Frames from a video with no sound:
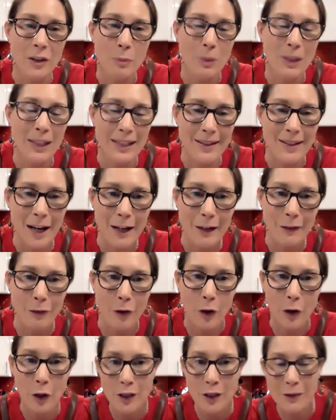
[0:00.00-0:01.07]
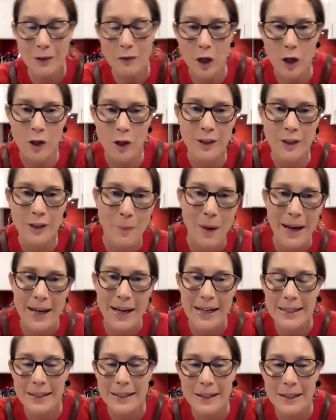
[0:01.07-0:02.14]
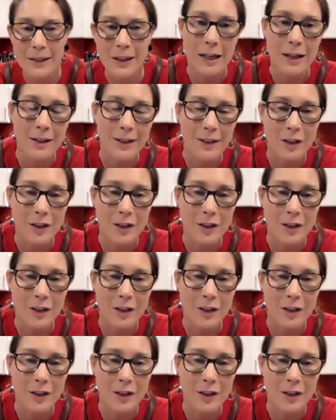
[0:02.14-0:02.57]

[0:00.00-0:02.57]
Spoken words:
Please take photos of those amazing things.